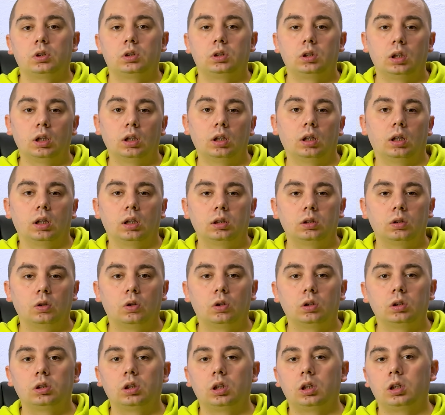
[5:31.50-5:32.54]
TLS,
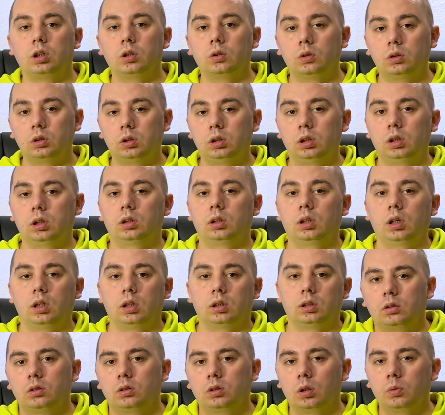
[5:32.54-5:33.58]
or secure
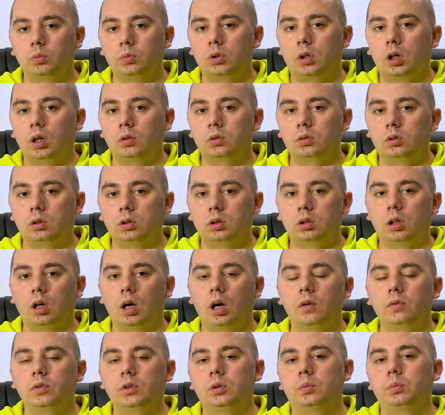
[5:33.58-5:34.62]
DNS. Some routers
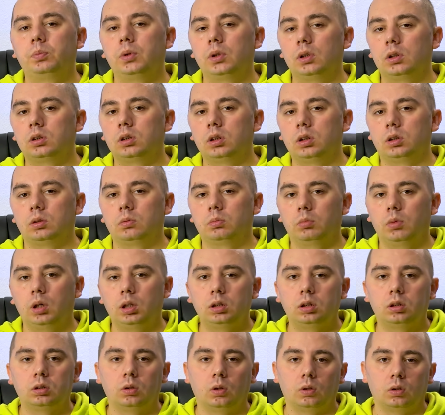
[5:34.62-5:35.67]
have it built in,
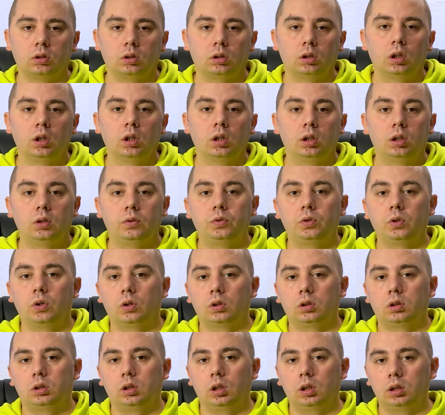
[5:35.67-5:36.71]
many don't. If
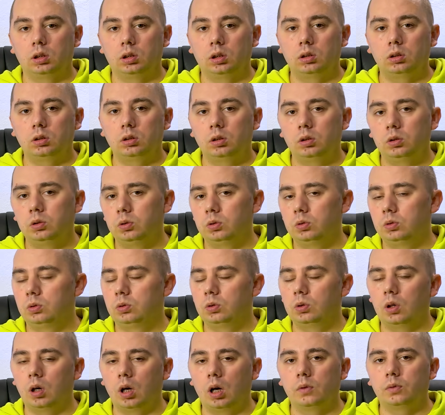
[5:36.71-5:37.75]
yours doesn't, you
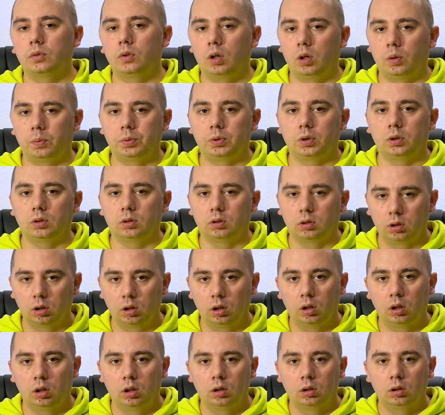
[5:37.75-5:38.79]
do have options.
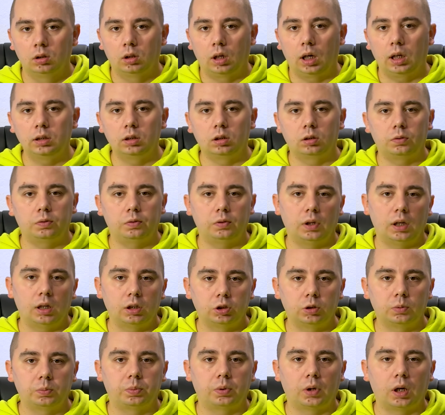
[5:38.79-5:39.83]
Either
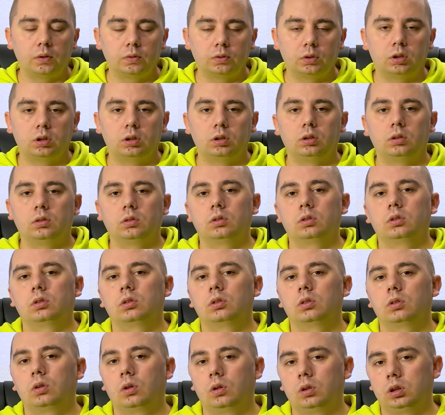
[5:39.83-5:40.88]
flash a
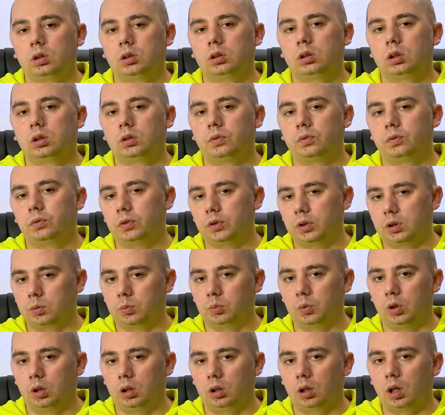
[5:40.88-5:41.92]
privacy-oriented
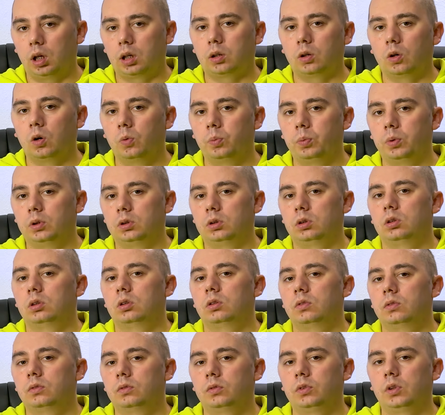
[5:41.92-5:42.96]
firmware like
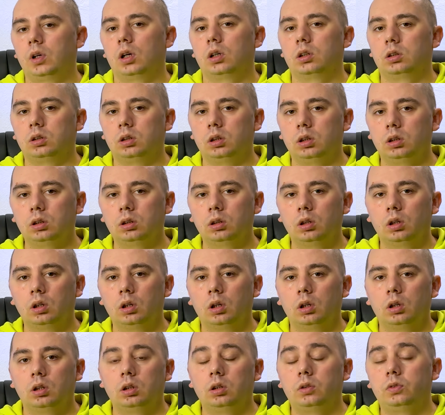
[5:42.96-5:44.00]
OpenVRT
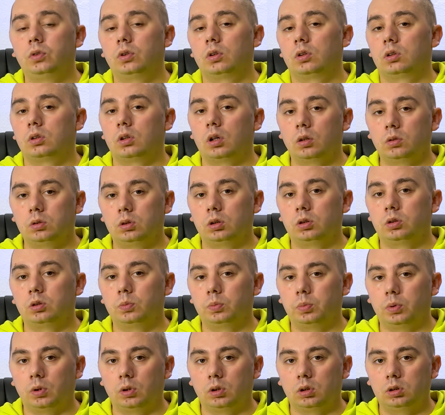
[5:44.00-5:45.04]
if your router
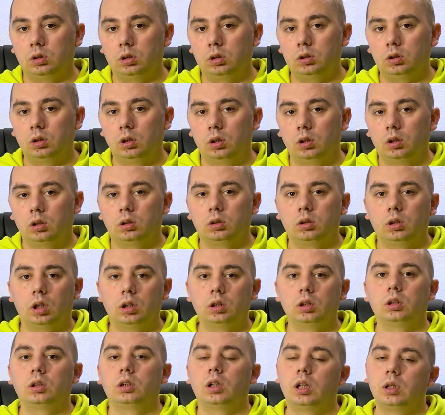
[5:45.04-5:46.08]
supports it, then
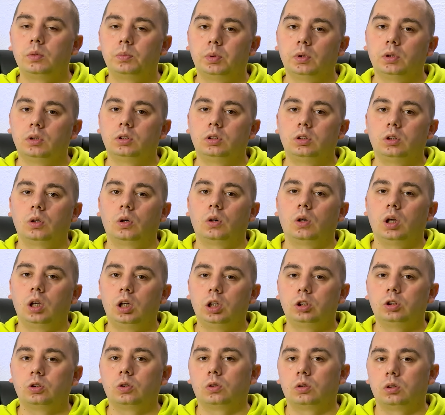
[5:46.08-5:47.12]
enable
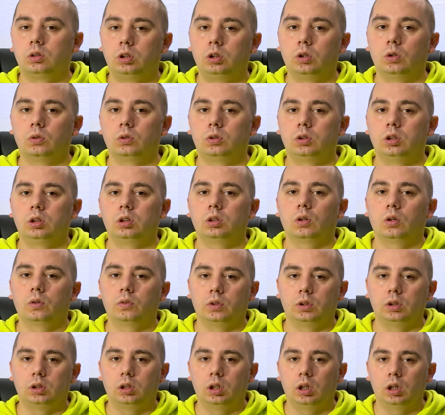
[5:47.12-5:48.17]
DOH or DOT
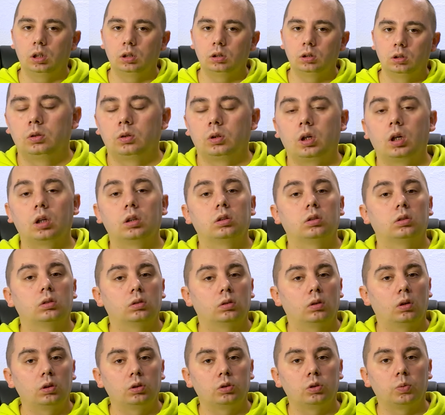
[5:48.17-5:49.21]
over there. You can
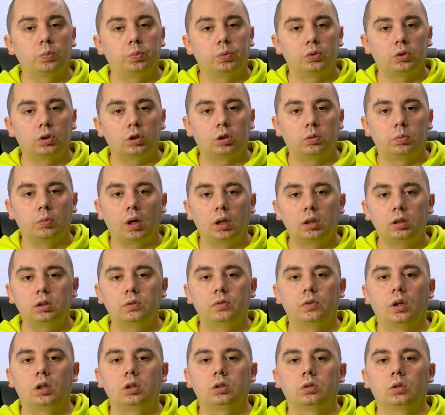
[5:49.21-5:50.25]
also put a small
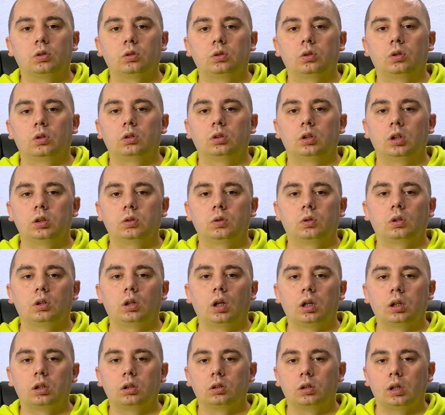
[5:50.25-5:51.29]
device on your network
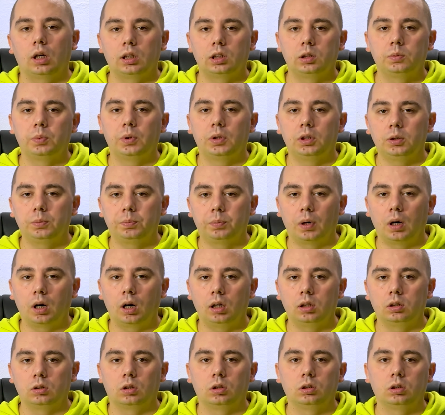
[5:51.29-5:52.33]
like a Raspberry
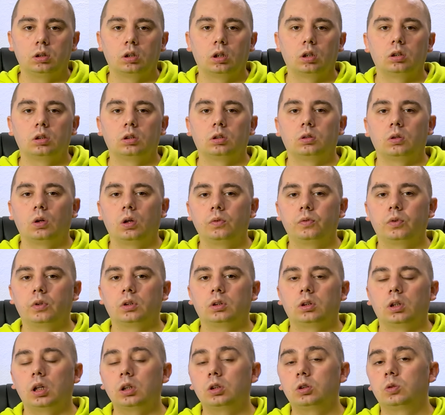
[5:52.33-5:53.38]
Pi running a resolver
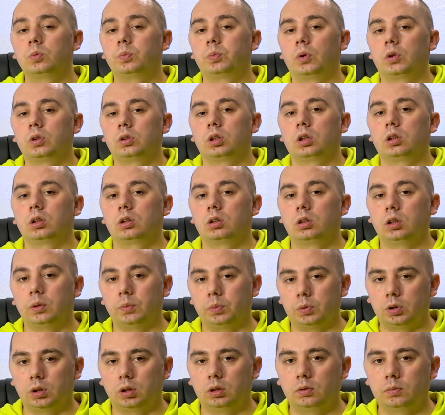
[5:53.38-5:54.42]
that supports
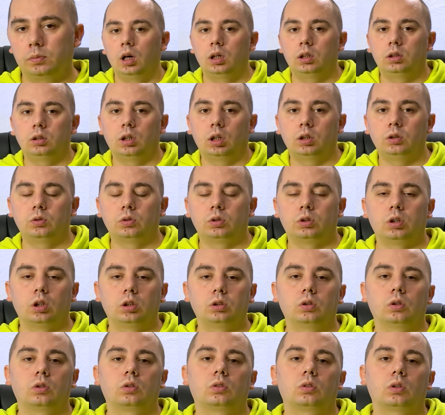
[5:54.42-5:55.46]
encryption, and then you
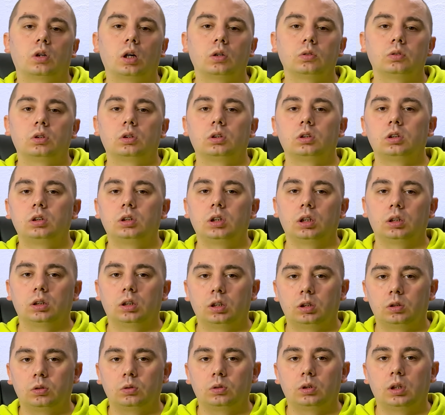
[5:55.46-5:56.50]
set your router's
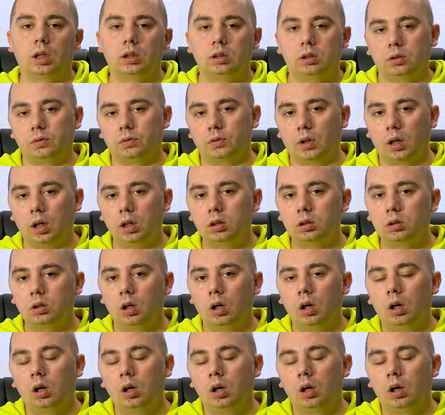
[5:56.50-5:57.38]
DNS to that device.